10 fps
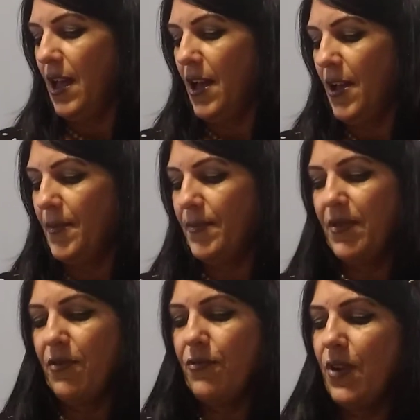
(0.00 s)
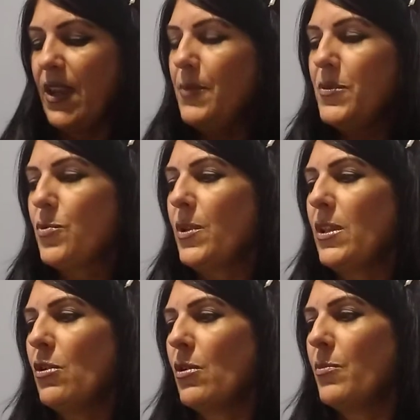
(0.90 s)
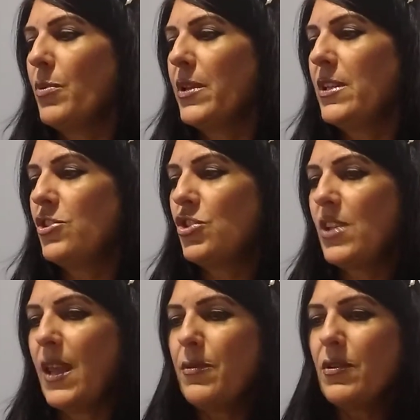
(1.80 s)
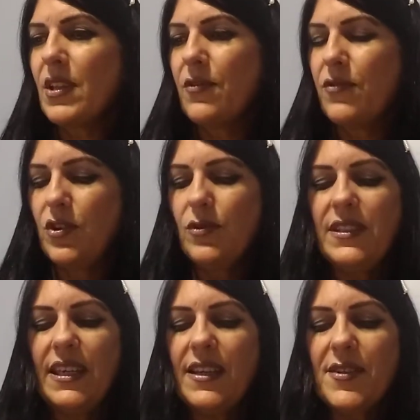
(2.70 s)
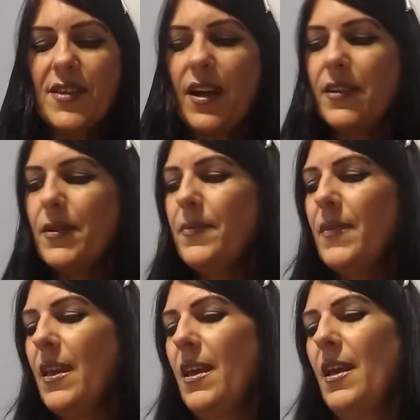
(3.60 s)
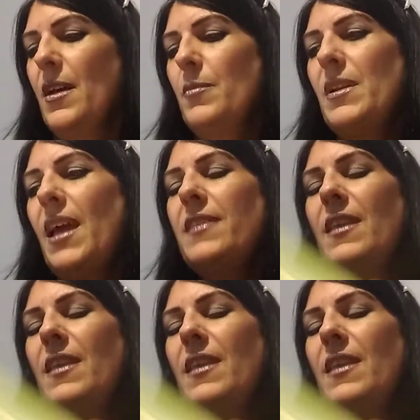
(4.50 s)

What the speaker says: The frames really are in pretty good shape. There's a few dings on them, but I